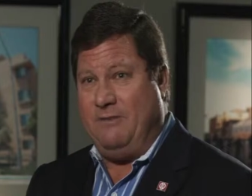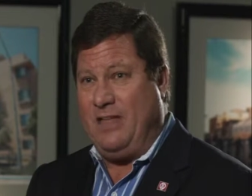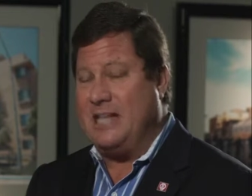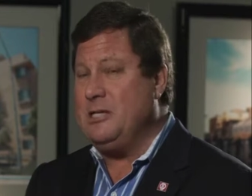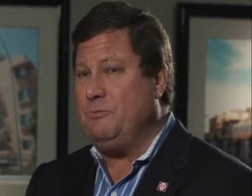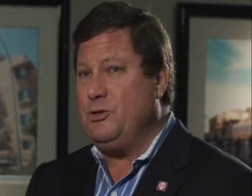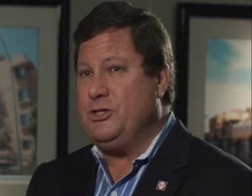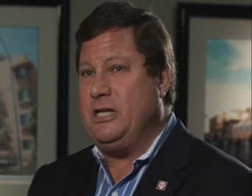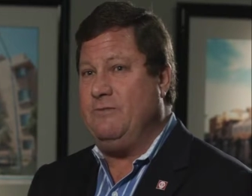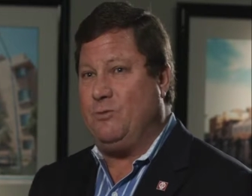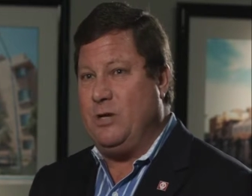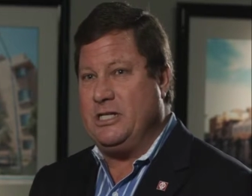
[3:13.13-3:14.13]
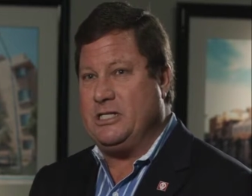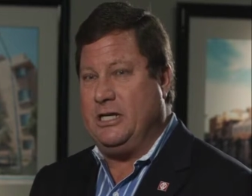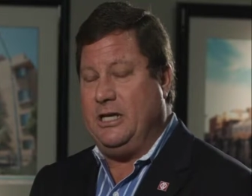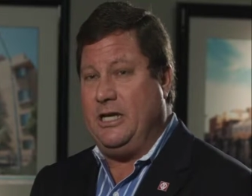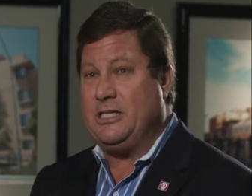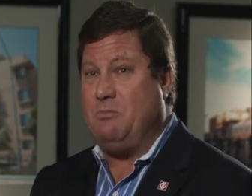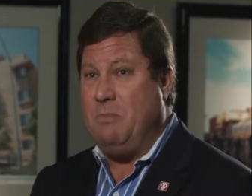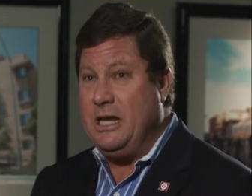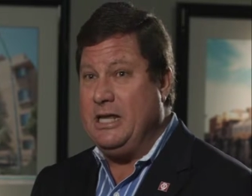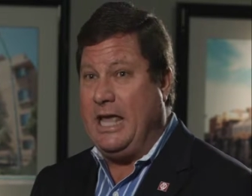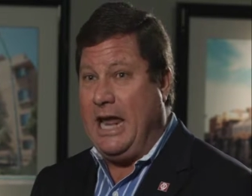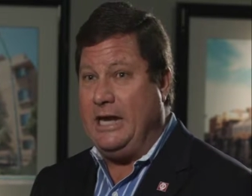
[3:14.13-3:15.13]
if that's a perceived risk, it's
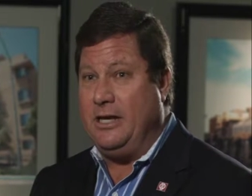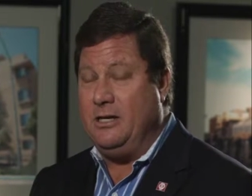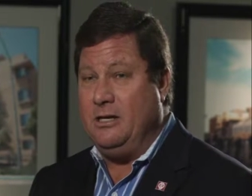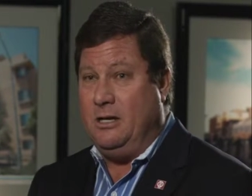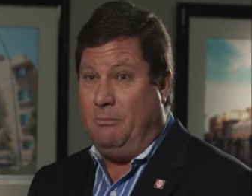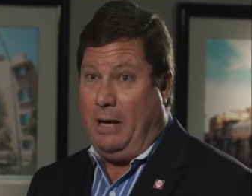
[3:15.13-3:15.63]
mitigated